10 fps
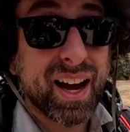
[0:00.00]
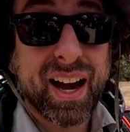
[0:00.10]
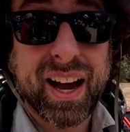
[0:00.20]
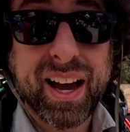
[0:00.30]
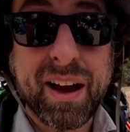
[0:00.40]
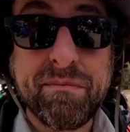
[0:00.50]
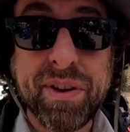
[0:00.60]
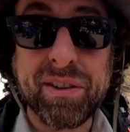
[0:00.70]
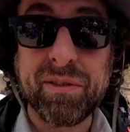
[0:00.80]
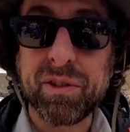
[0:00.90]
Hi, I'm
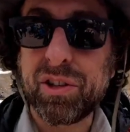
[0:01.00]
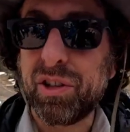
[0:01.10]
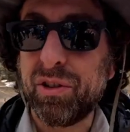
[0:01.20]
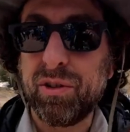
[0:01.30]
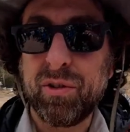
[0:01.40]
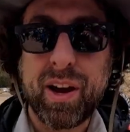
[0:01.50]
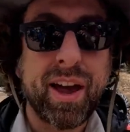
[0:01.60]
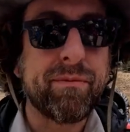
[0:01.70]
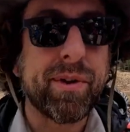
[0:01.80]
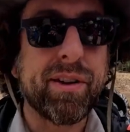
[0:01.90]
Mineral2. I
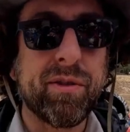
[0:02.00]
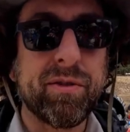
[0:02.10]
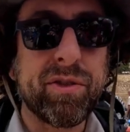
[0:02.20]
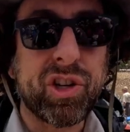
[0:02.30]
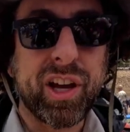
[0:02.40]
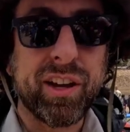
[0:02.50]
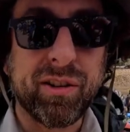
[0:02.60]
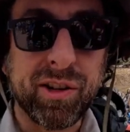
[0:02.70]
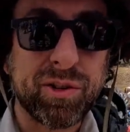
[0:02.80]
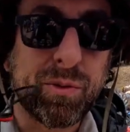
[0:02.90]
have my own
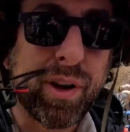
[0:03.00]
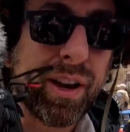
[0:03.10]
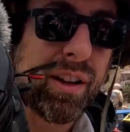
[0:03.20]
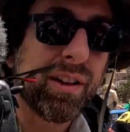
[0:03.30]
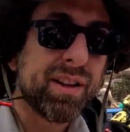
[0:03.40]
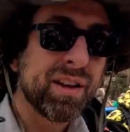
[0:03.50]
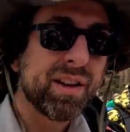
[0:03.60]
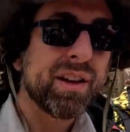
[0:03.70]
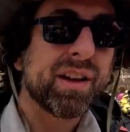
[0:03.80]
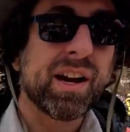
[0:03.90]
channel as well.
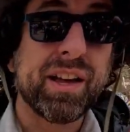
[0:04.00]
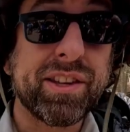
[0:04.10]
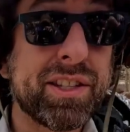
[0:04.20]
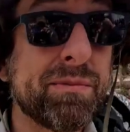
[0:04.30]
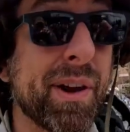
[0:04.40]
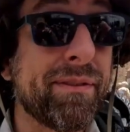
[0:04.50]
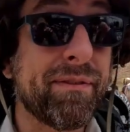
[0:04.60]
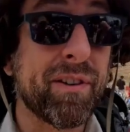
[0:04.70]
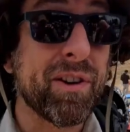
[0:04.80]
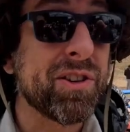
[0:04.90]
Uh, this is my
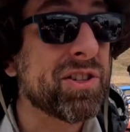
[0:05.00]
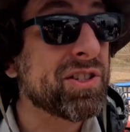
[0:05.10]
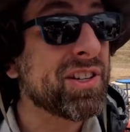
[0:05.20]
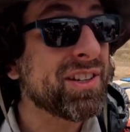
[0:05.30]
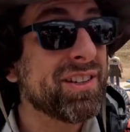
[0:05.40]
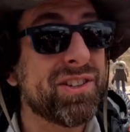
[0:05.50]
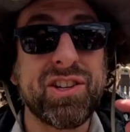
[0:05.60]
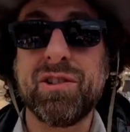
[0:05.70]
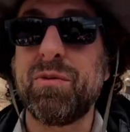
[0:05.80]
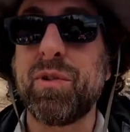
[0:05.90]
first
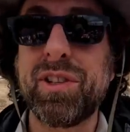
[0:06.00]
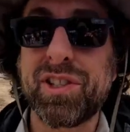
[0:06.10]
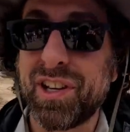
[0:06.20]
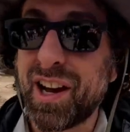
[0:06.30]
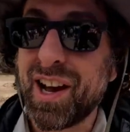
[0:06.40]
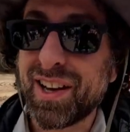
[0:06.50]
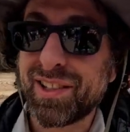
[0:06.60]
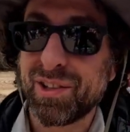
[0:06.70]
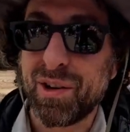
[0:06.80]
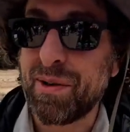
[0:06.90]
Geo
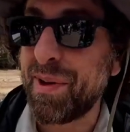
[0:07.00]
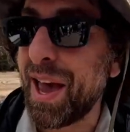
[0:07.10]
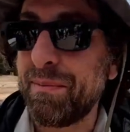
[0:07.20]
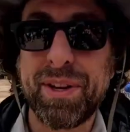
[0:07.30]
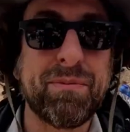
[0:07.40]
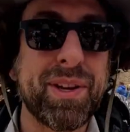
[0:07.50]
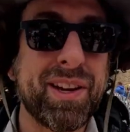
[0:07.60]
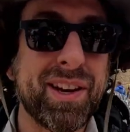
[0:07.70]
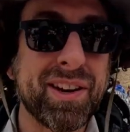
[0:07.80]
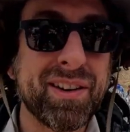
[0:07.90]
Woodstock, so I'm happy to
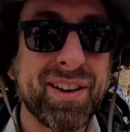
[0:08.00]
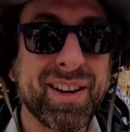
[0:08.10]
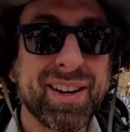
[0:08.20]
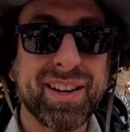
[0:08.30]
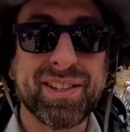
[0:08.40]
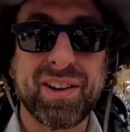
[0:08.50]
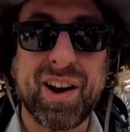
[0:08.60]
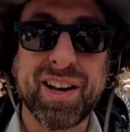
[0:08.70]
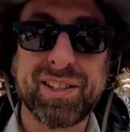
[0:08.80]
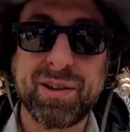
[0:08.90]
be here. It's
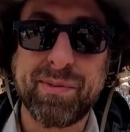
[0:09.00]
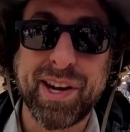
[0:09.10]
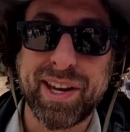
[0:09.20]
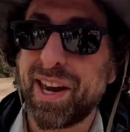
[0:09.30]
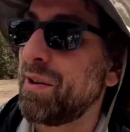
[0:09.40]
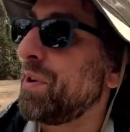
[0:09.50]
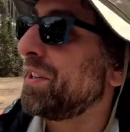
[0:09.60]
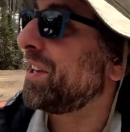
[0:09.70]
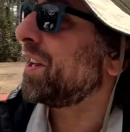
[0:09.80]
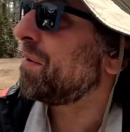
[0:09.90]
awesome, and I can't
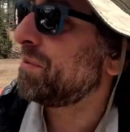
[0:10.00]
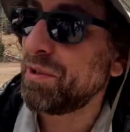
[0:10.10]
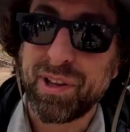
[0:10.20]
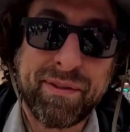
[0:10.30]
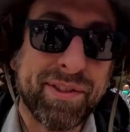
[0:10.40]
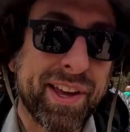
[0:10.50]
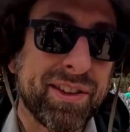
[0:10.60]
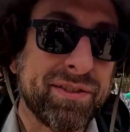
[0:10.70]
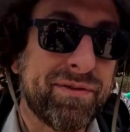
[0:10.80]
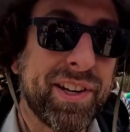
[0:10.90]
wait to get up to
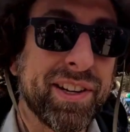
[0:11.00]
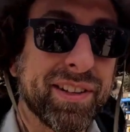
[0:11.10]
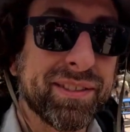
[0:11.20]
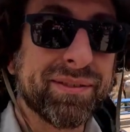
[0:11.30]
11,000 feet.